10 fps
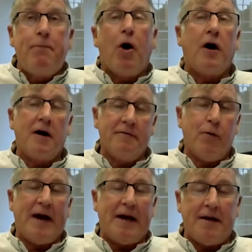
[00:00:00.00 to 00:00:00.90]
part of,
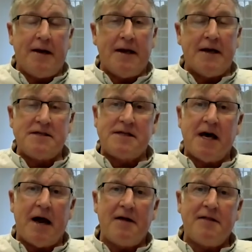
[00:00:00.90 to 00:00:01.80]
Wayne, is
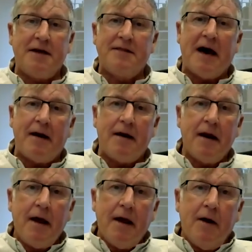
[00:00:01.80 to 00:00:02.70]
that I think that,
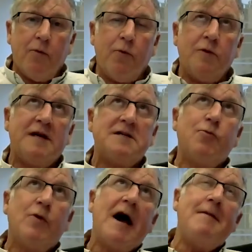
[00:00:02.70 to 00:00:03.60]
because
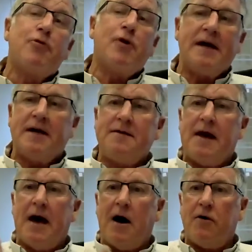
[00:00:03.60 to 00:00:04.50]
when I break it
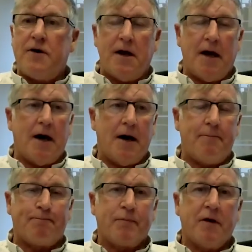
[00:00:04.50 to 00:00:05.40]
down
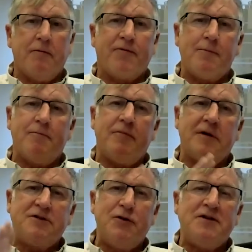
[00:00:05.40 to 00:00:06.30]

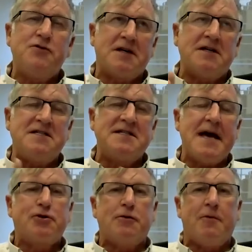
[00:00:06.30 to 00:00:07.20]
into a
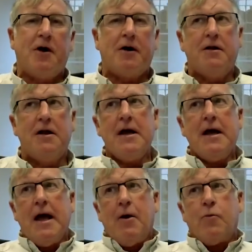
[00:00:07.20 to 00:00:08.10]
conceptual model,
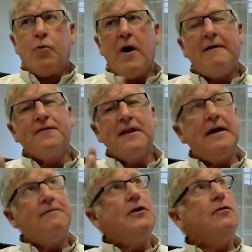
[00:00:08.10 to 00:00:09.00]

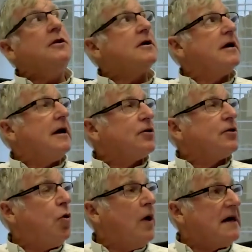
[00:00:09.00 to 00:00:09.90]
roughly, if you look at
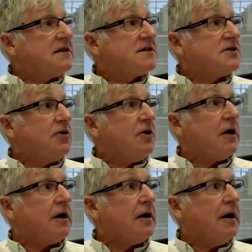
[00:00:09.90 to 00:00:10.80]
Quest
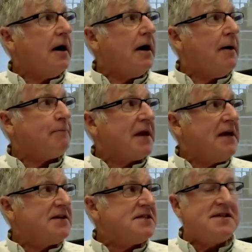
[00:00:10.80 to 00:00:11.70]
or
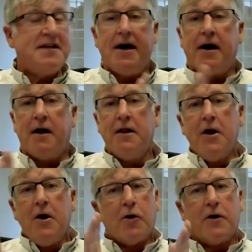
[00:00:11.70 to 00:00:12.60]
ACTL
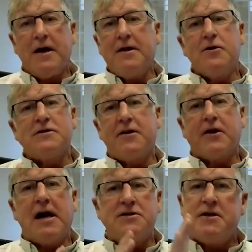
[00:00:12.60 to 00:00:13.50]
or any of those other
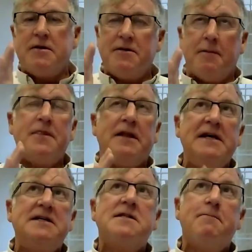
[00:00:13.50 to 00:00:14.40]
guys, the
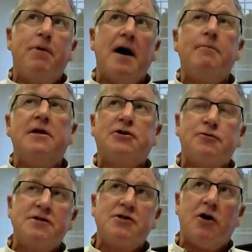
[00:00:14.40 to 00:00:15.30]
least the published
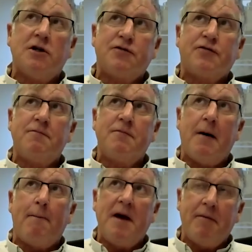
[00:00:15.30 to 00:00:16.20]
results from
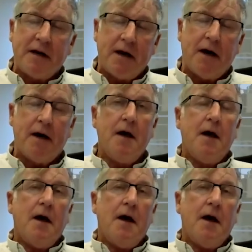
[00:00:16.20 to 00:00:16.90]
the Pembina